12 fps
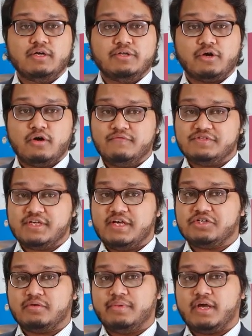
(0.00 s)
the
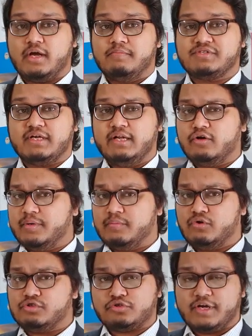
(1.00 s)
conversation becomes a little bit
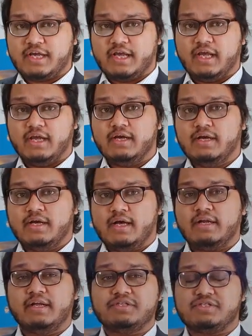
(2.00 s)
more tricky
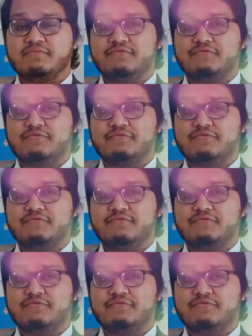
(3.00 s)
and needs some